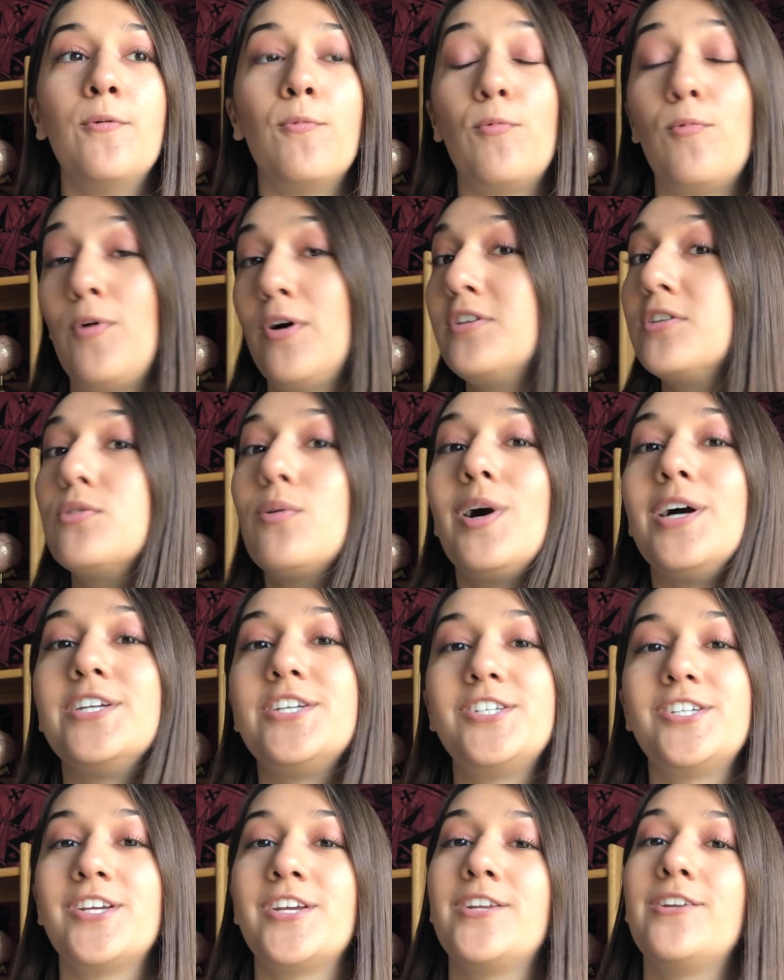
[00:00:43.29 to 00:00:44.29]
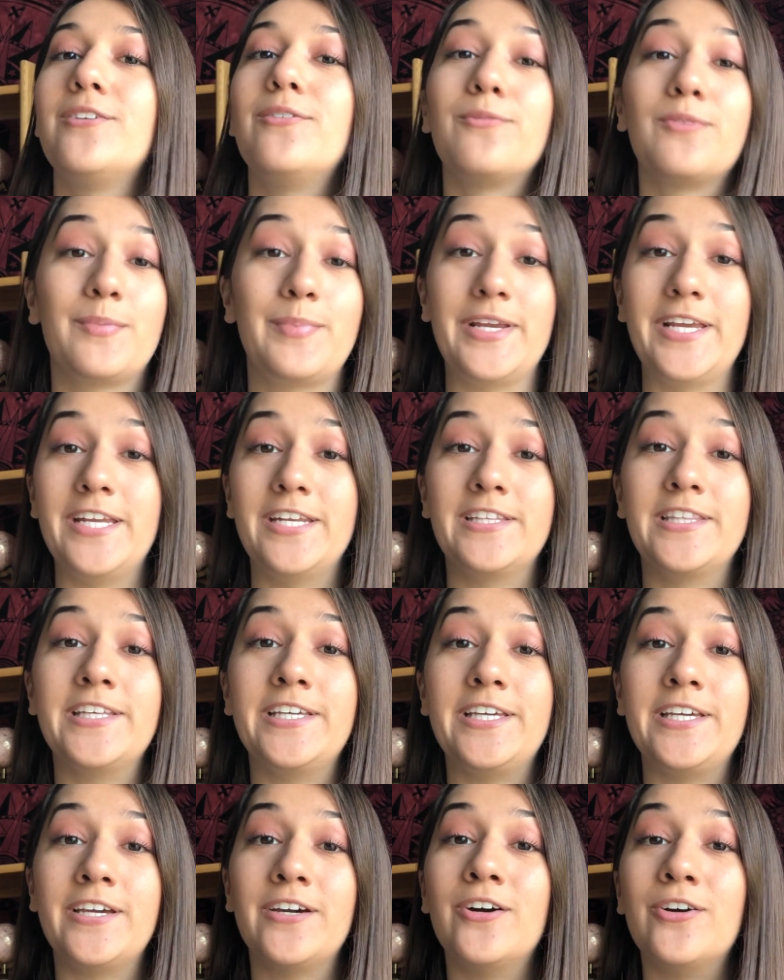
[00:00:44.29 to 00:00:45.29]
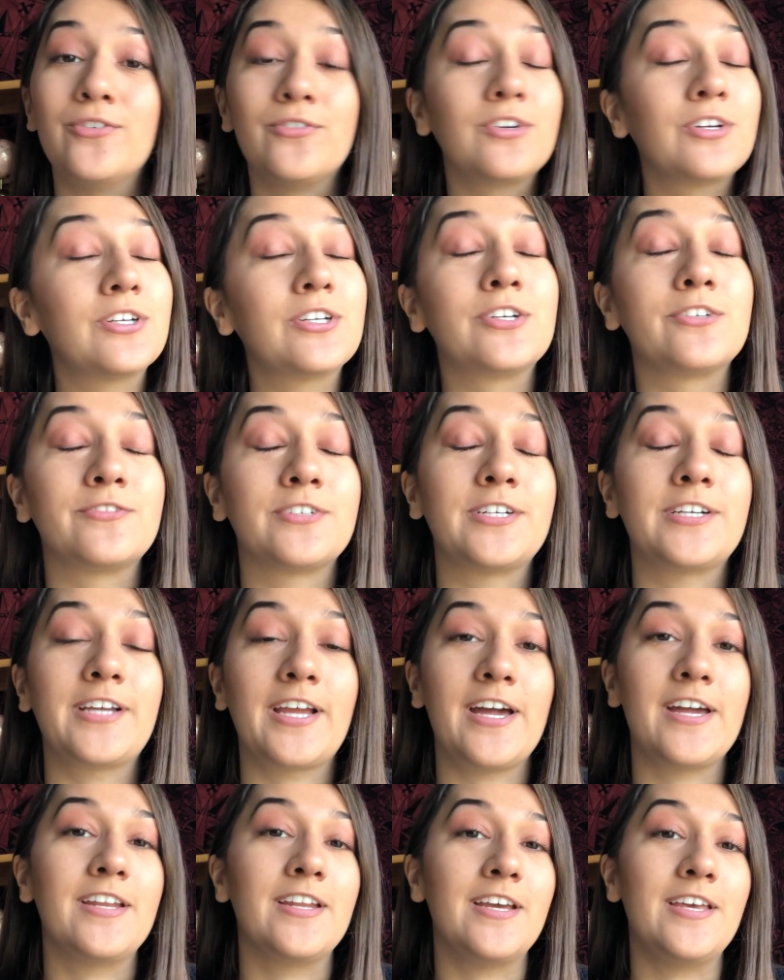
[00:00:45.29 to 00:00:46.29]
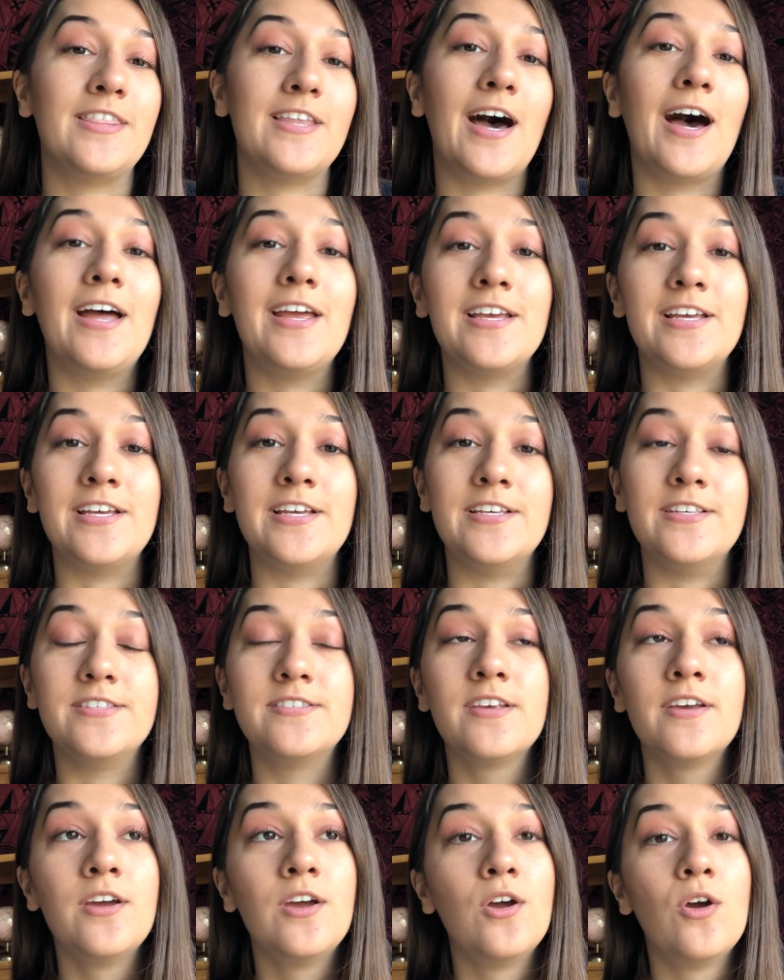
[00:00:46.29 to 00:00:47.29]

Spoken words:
one question repeatedly over and over again, and that is,